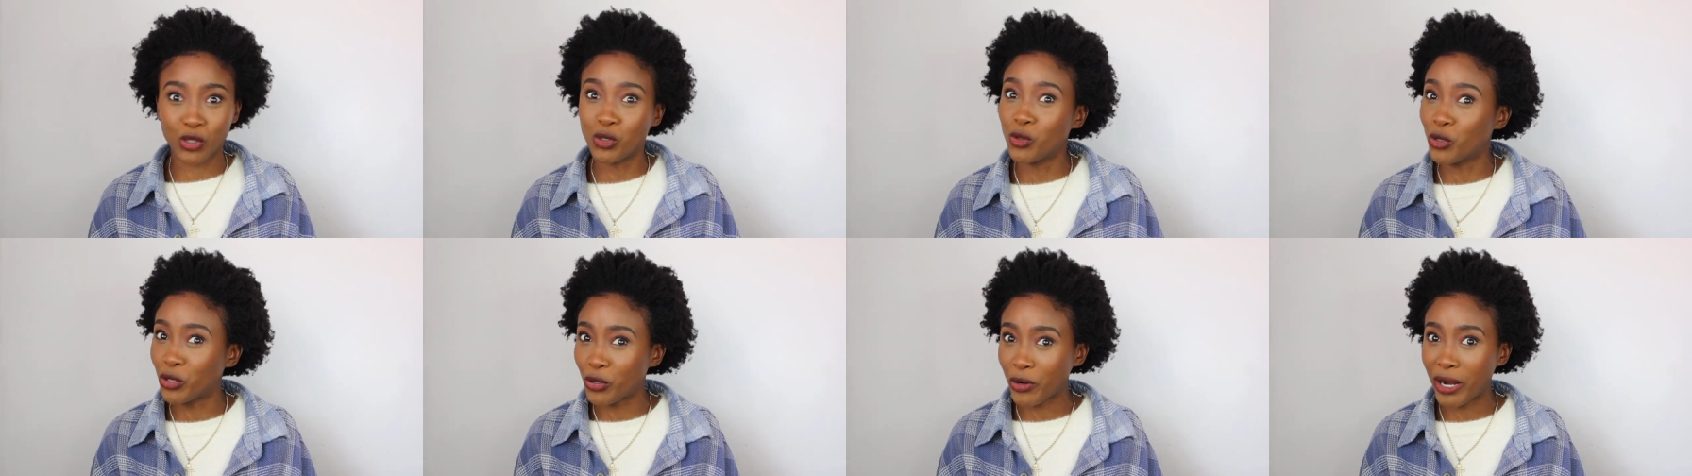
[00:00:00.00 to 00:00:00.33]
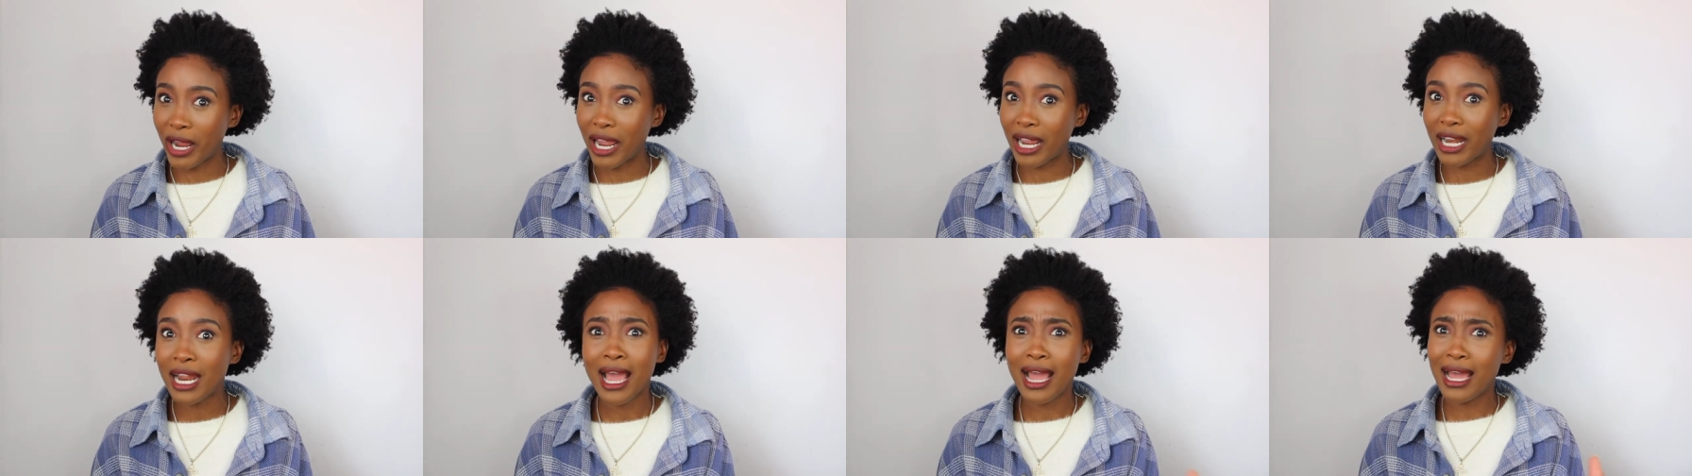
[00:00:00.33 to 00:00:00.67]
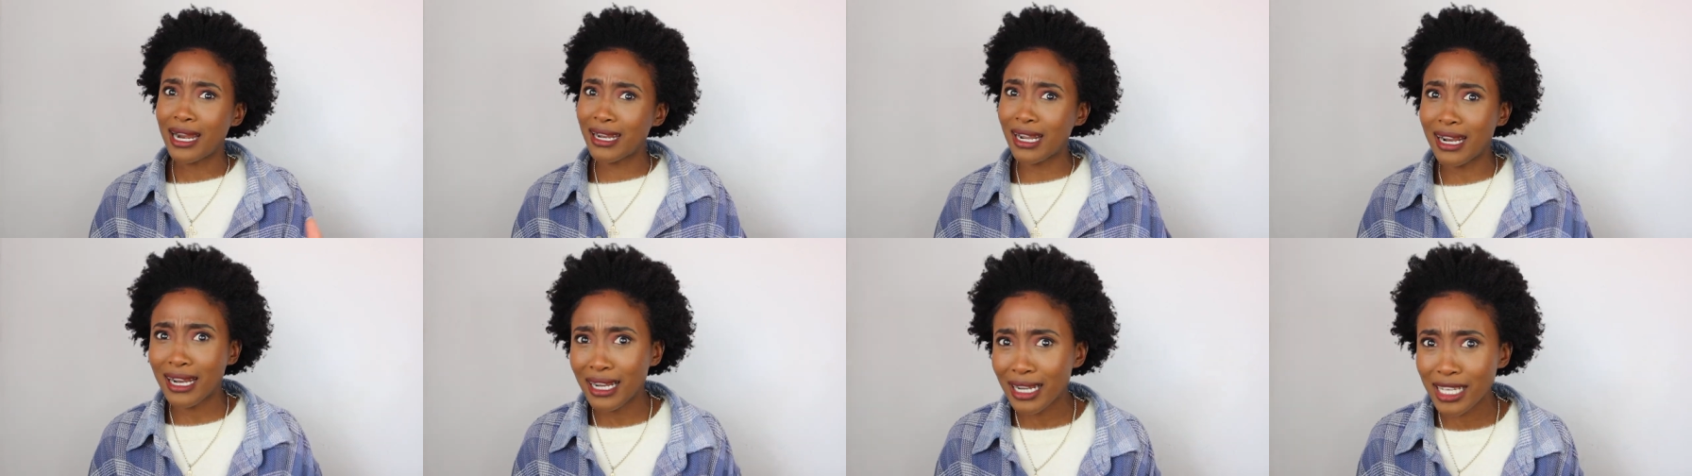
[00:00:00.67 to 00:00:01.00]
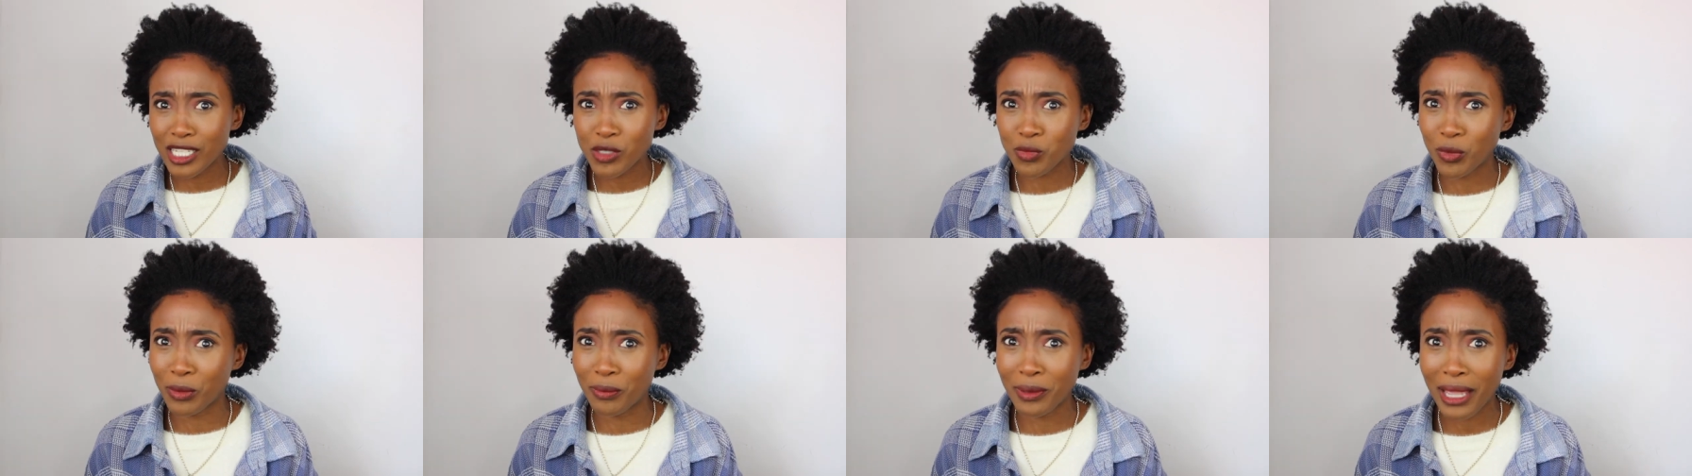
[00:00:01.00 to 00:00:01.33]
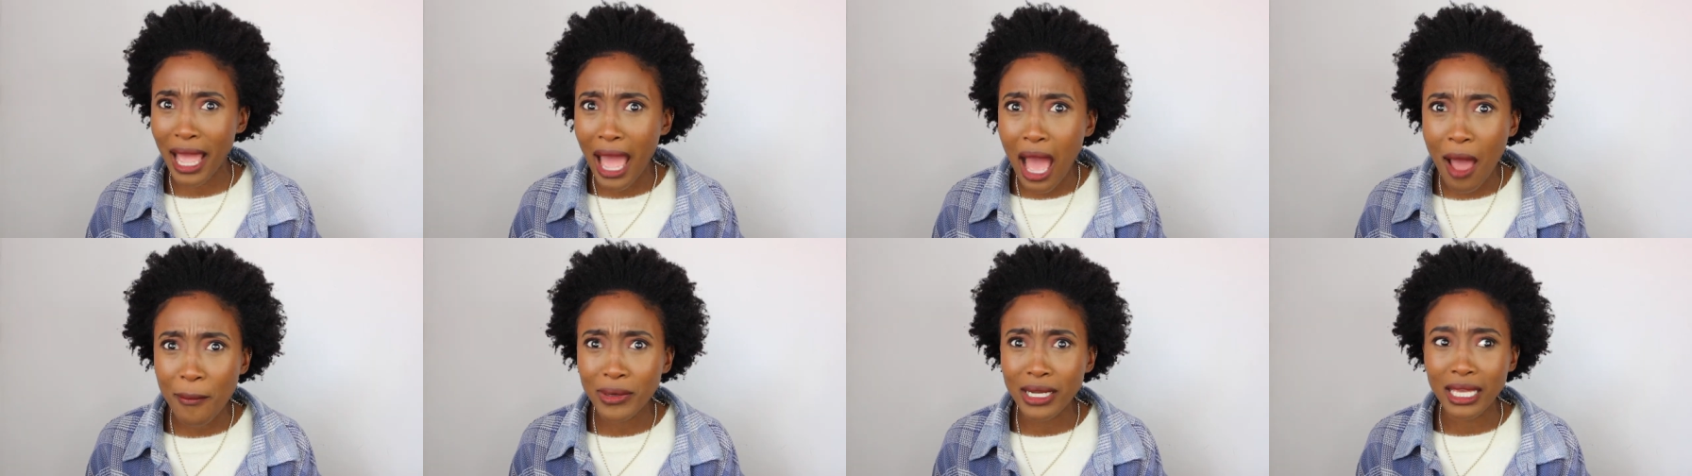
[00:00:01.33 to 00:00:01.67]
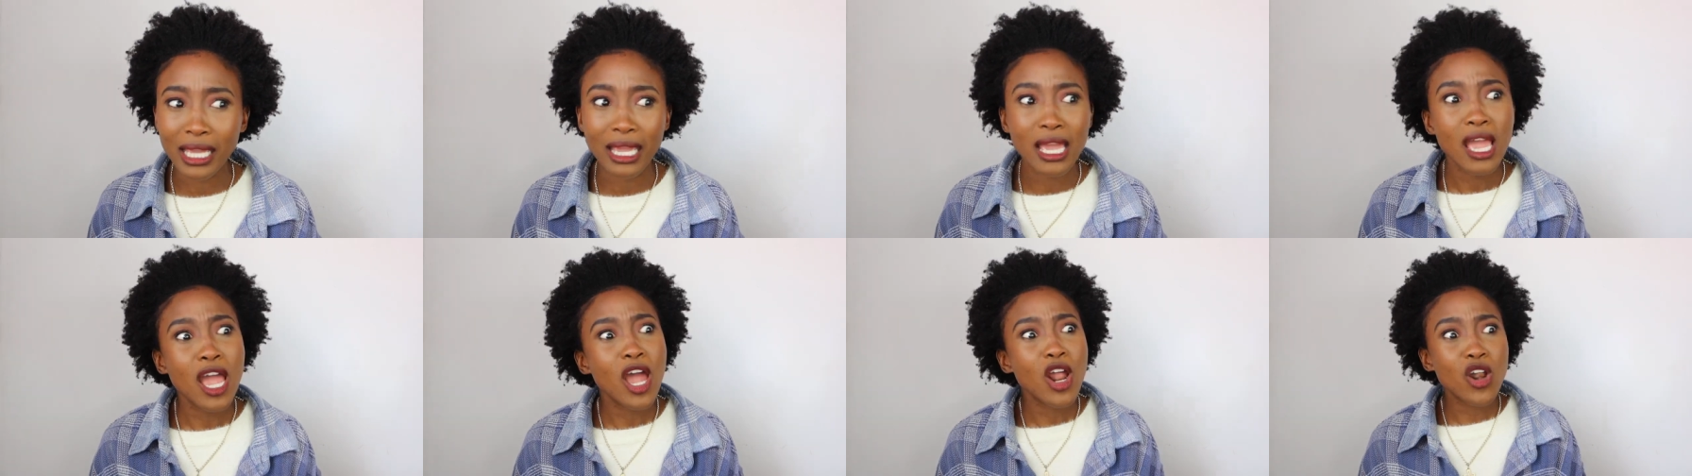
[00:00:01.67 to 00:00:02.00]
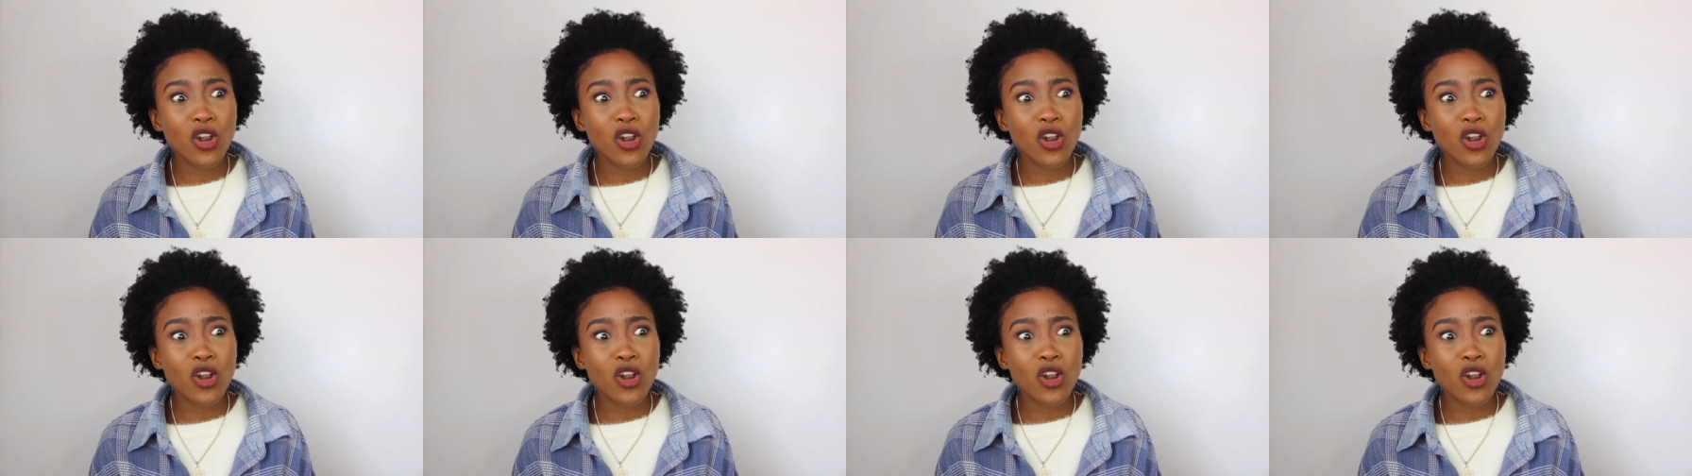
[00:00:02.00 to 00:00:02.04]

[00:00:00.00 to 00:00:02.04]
Ukraine, none of this would be happening.